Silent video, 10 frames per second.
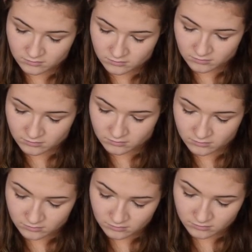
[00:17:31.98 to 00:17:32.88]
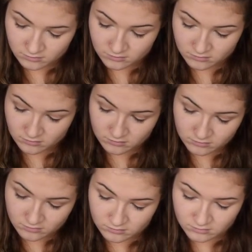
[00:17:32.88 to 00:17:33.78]

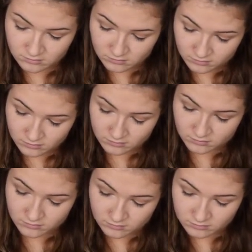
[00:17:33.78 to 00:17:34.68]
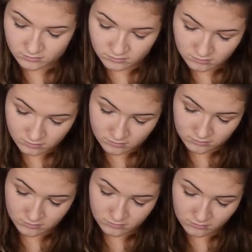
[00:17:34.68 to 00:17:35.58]
The person shown says nothing.